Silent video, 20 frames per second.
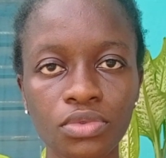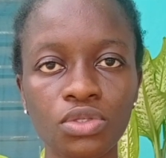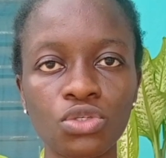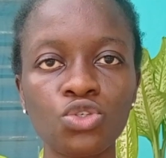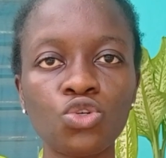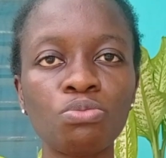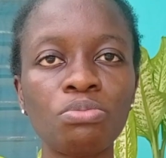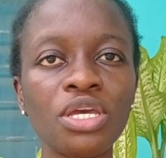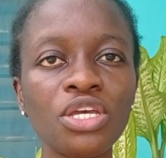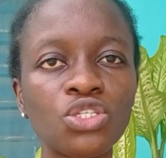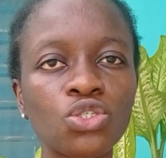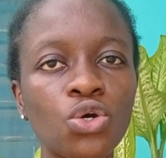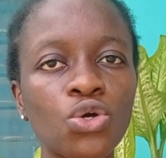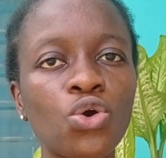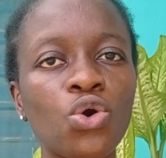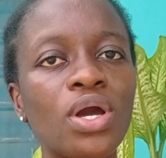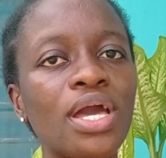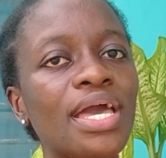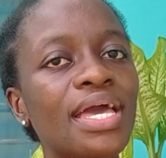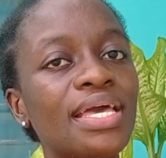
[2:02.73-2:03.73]
You make sure your
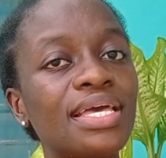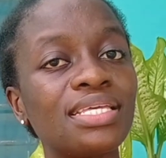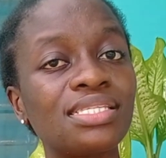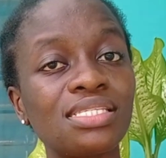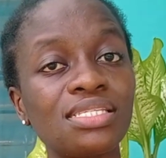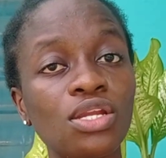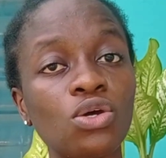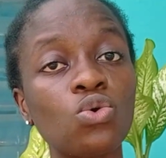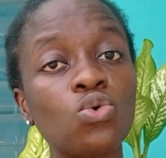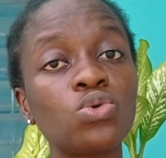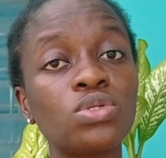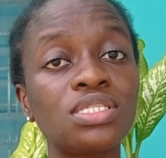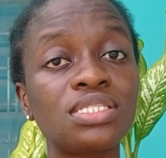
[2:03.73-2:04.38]
hair is in a good